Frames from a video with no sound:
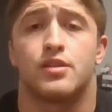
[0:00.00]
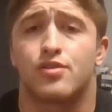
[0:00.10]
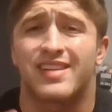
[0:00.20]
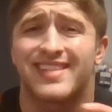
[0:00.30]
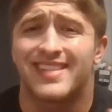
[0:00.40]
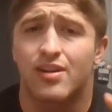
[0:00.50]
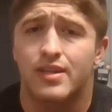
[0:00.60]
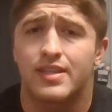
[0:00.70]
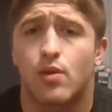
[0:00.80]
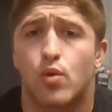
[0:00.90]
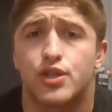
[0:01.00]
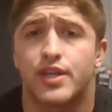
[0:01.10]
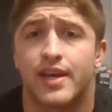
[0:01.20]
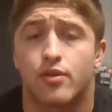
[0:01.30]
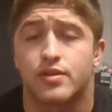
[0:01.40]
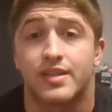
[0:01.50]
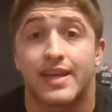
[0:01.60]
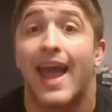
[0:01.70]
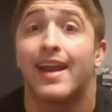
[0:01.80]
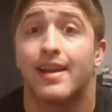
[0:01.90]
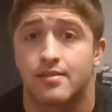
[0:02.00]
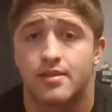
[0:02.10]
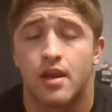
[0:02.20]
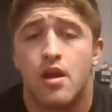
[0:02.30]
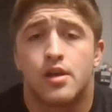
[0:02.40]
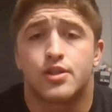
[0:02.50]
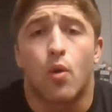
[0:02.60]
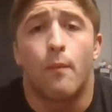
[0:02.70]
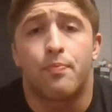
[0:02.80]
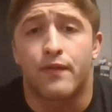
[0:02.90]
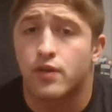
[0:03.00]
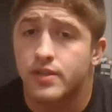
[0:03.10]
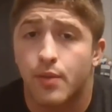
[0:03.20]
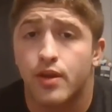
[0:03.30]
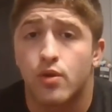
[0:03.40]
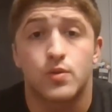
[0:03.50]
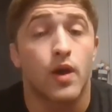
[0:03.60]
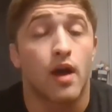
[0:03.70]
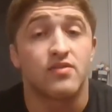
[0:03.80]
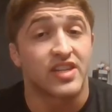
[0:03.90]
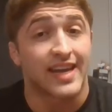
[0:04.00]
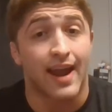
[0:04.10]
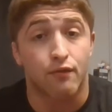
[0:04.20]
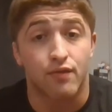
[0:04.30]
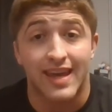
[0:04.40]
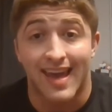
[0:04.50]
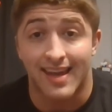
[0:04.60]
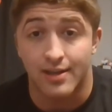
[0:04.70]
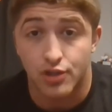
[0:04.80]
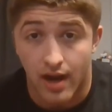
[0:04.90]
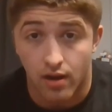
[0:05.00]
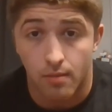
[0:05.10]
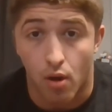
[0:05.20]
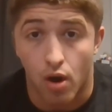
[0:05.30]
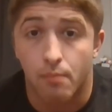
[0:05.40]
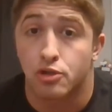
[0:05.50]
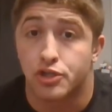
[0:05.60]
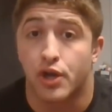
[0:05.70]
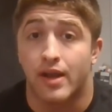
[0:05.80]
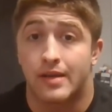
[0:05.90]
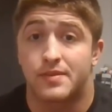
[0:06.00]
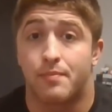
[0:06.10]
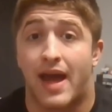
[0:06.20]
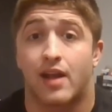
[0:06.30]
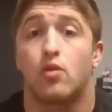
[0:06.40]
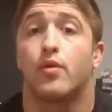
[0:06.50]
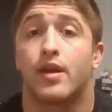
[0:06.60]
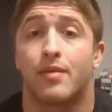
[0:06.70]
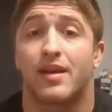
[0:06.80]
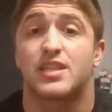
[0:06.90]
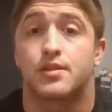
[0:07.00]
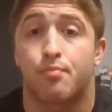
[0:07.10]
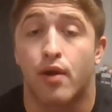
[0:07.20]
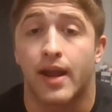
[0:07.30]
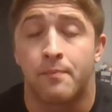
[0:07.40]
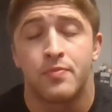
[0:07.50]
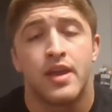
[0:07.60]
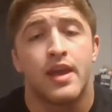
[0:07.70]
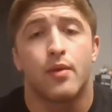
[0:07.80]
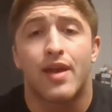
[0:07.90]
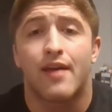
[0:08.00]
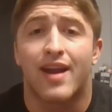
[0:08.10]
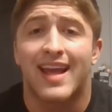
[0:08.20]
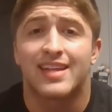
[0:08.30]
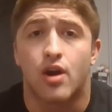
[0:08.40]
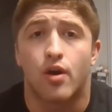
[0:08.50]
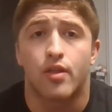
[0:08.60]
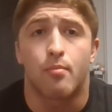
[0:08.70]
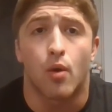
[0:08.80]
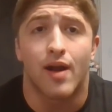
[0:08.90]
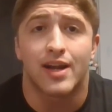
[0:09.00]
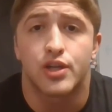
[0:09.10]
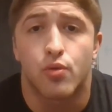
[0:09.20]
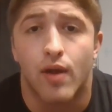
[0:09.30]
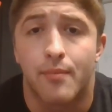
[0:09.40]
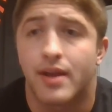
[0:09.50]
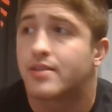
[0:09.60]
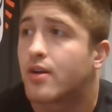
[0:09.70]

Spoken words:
There's a series I want you to hit. There's a cadence. So the first thing we do is we obviously carefully hinge down on the bar, pushing our hips back, loading them like a spring. Then we have our hands on the bar. We're actually grabbing.